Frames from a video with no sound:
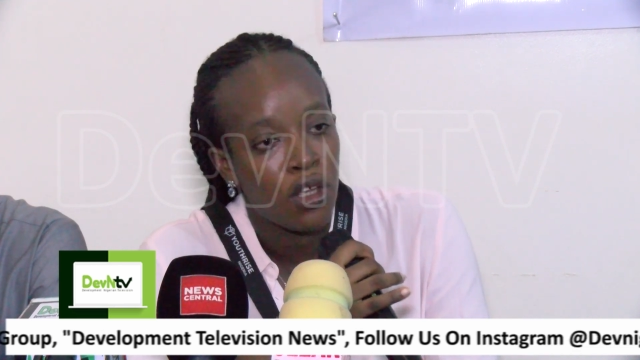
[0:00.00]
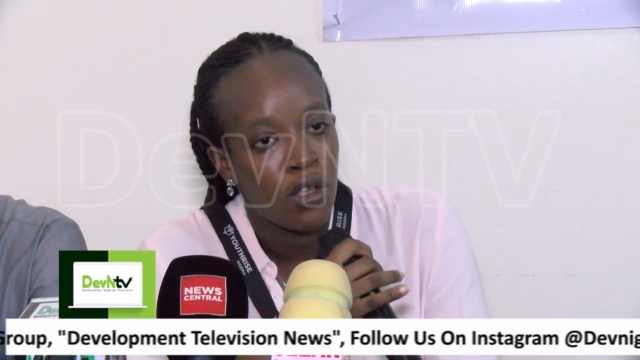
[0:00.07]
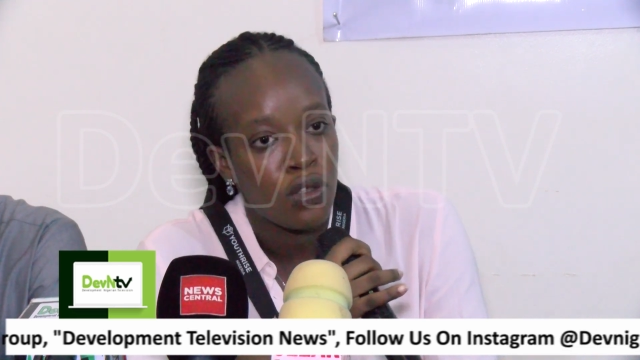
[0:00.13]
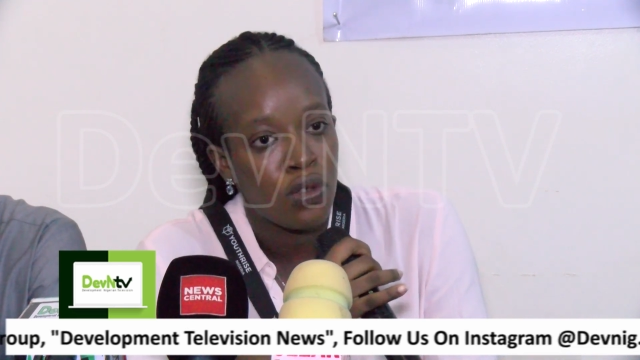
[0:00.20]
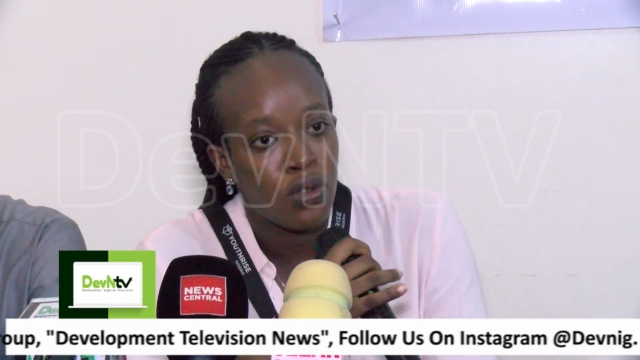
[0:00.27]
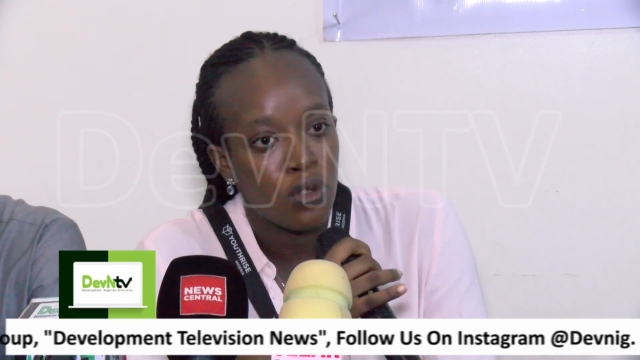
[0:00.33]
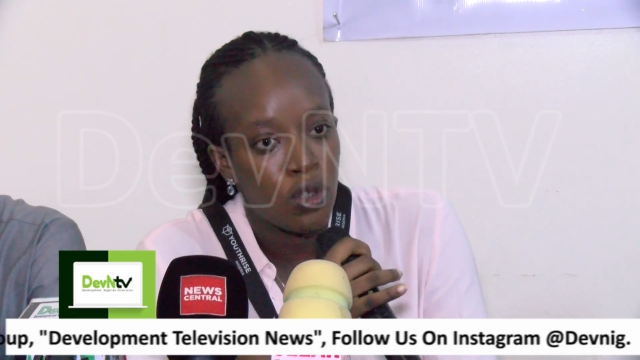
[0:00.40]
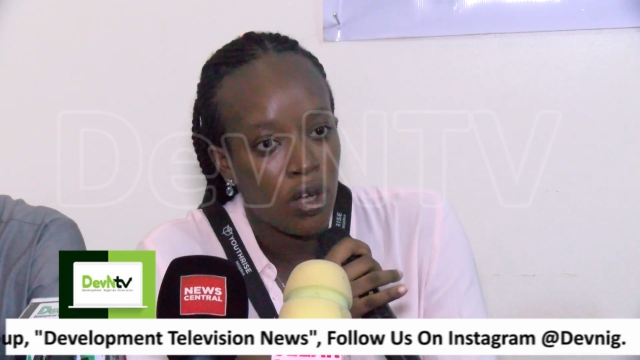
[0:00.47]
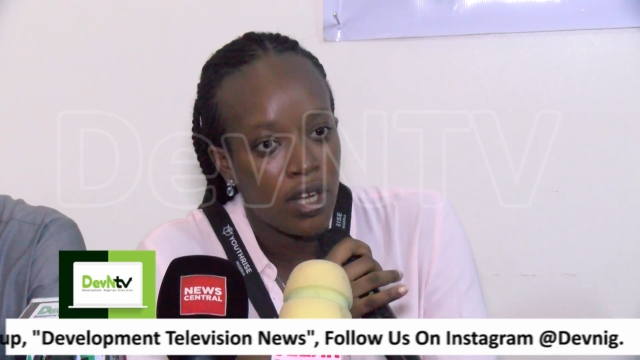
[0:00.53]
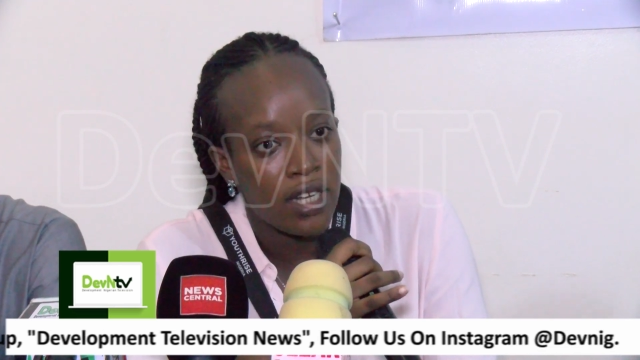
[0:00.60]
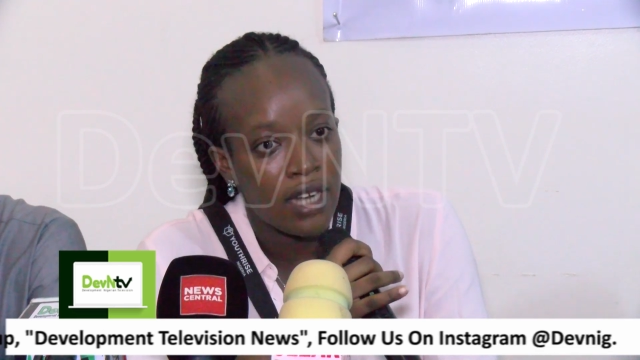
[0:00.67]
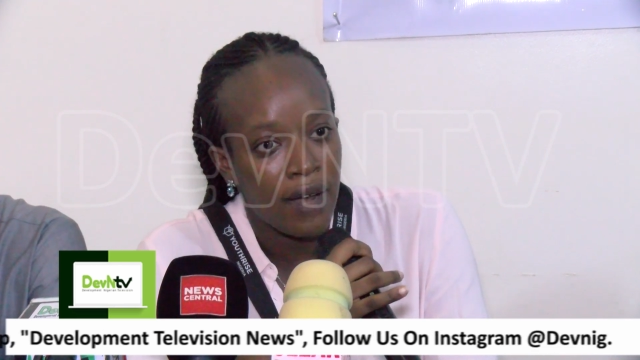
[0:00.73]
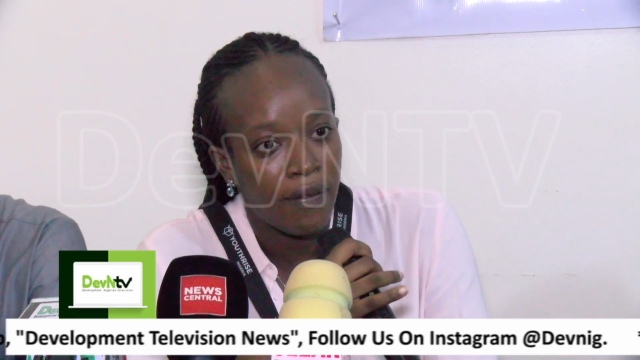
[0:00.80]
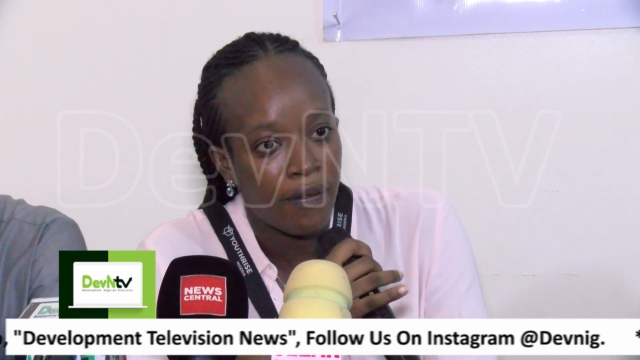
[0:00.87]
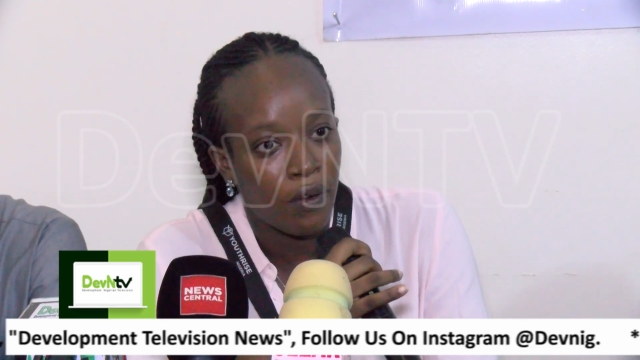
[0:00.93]
to join
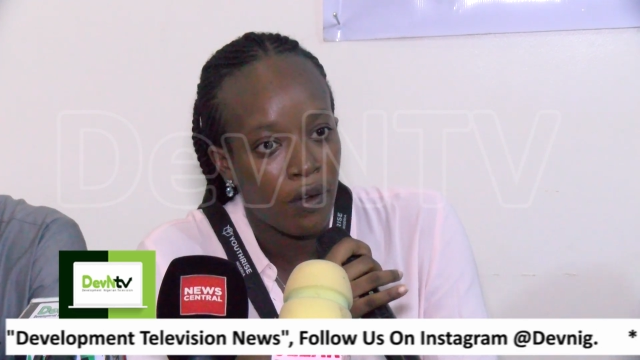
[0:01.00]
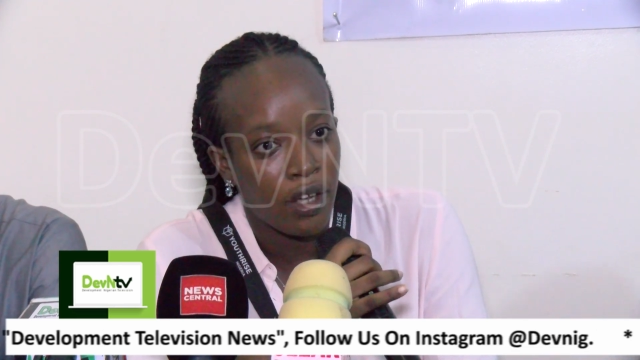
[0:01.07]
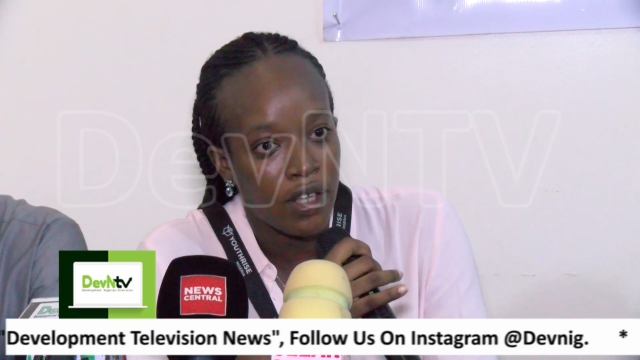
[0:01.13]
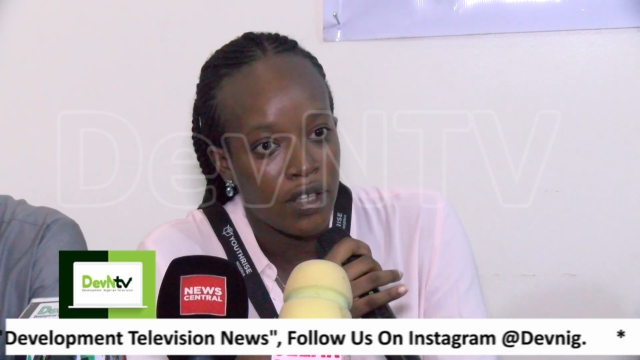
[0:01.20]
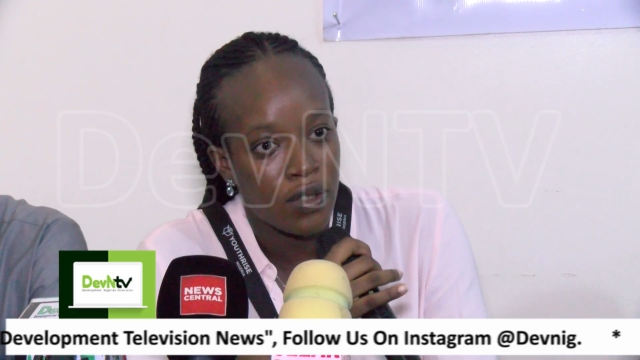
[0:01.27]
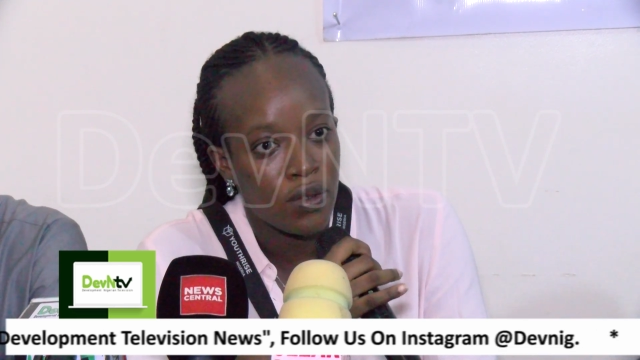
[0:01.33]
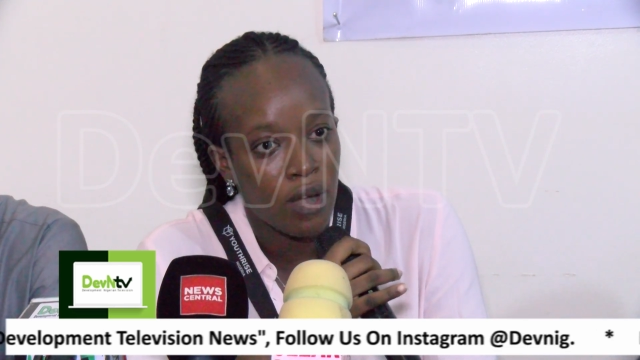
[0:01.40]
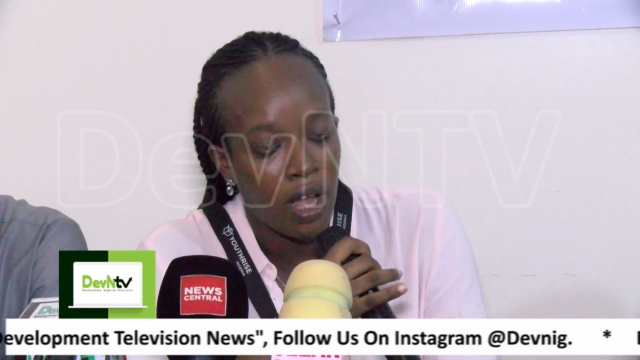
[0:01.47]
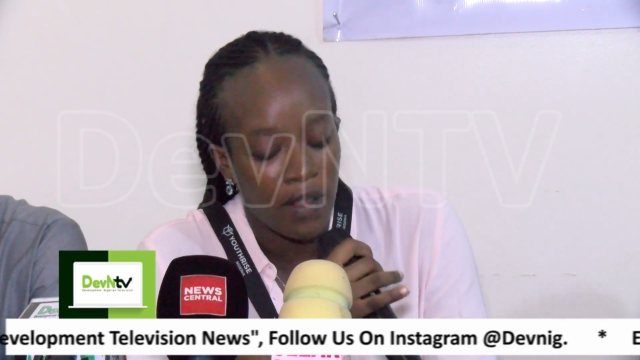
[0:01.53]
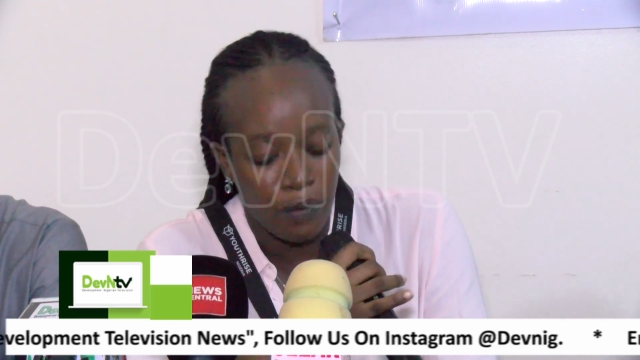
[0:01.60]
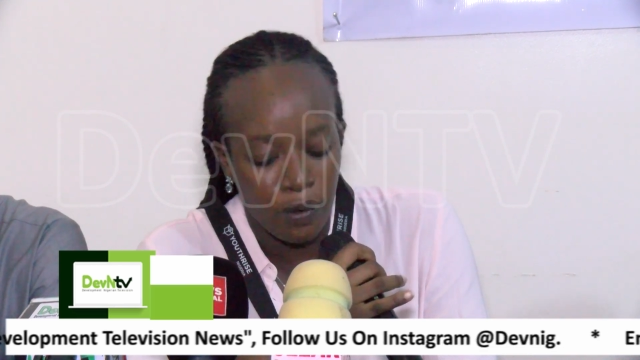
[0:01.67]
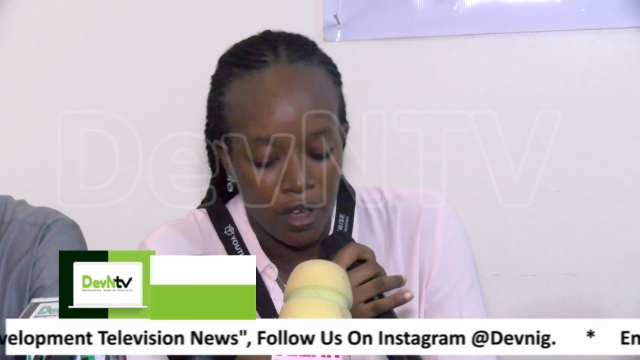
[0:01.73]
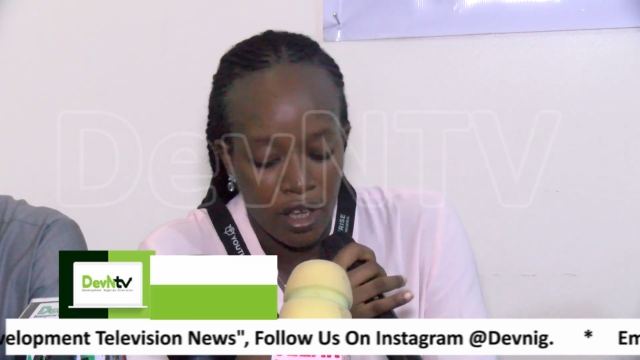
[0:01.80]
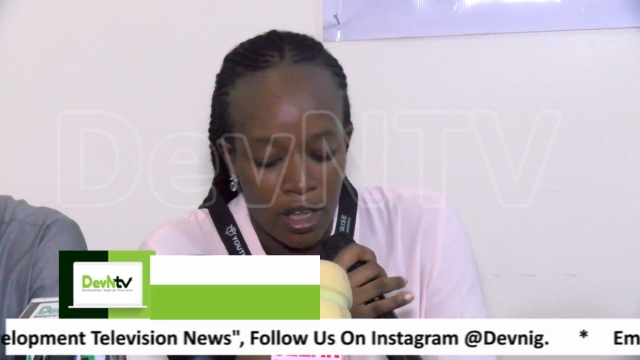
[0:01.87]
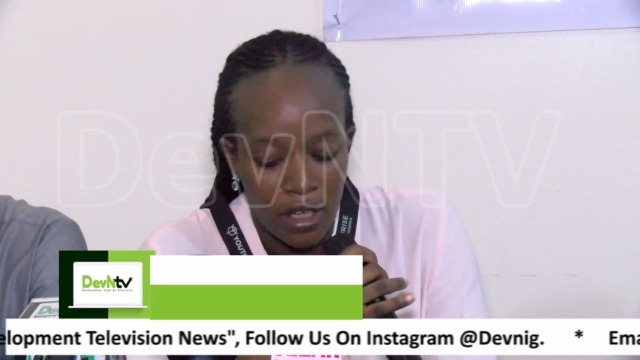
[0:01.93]
their voice to
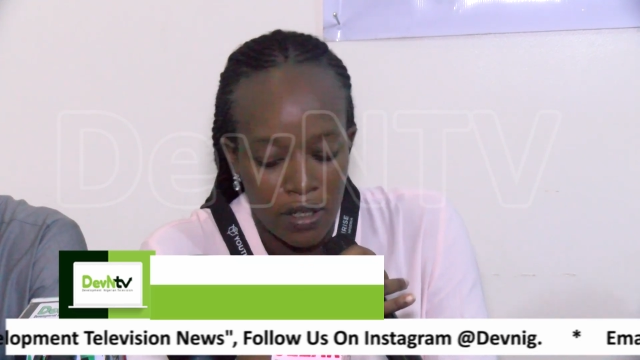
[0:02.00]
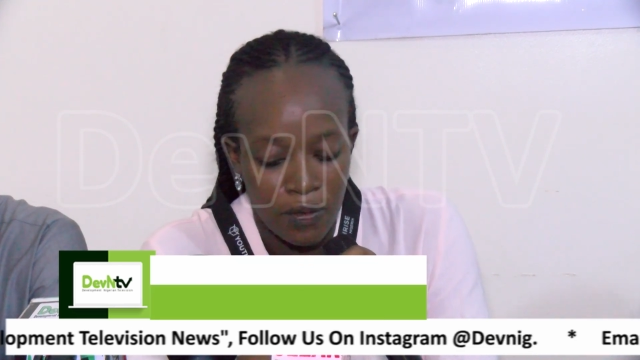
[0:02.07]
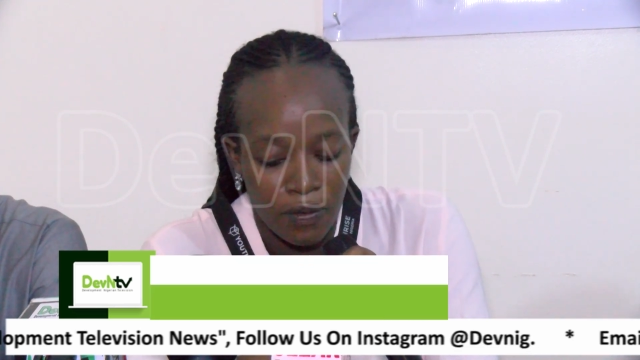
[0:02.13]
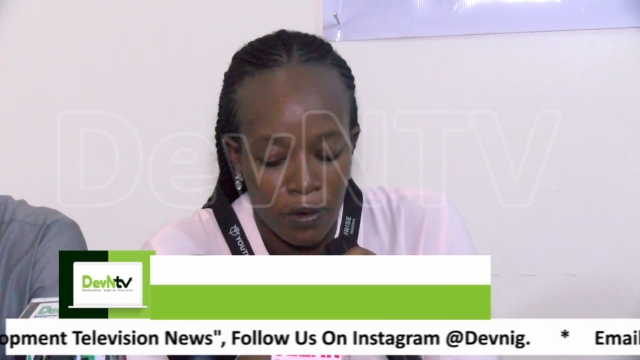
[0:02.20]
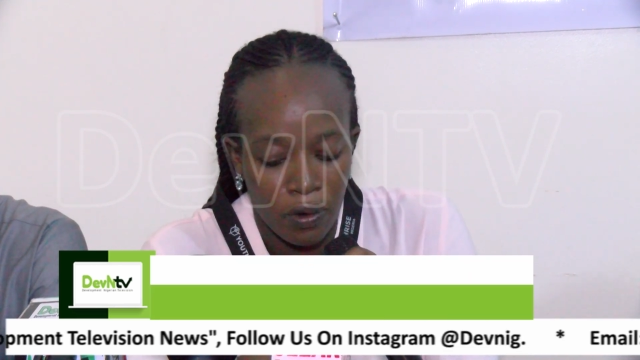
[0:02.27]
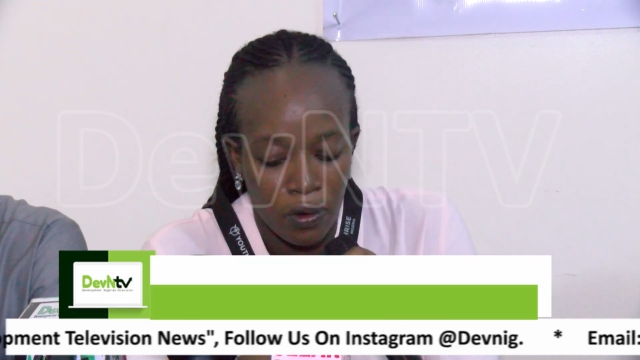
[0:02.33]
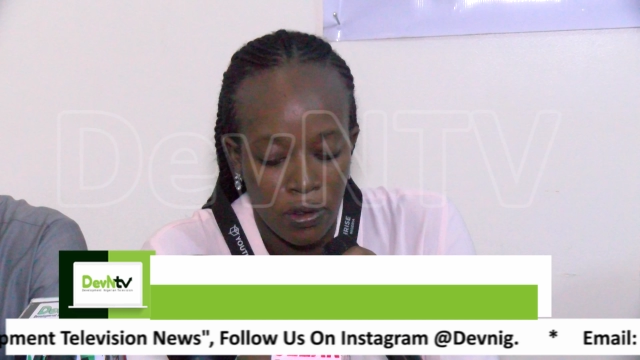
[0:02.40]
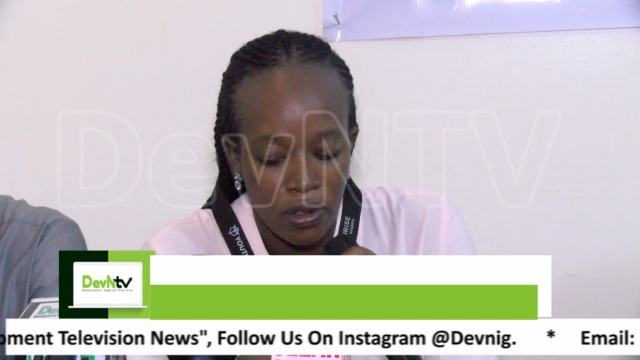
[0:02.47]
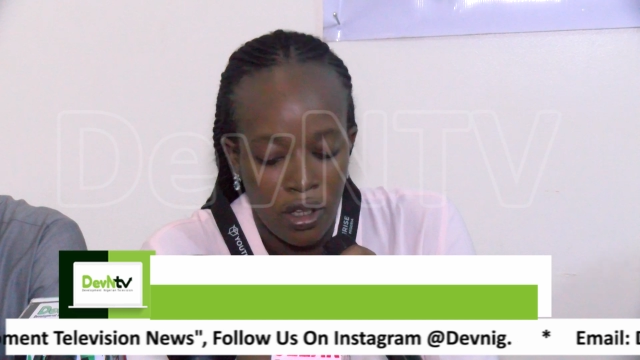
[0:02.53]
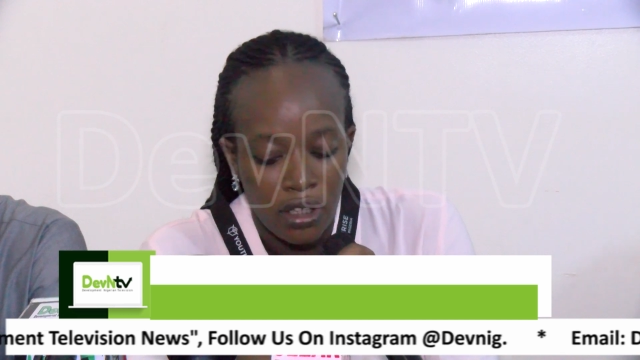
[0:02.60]
advocate for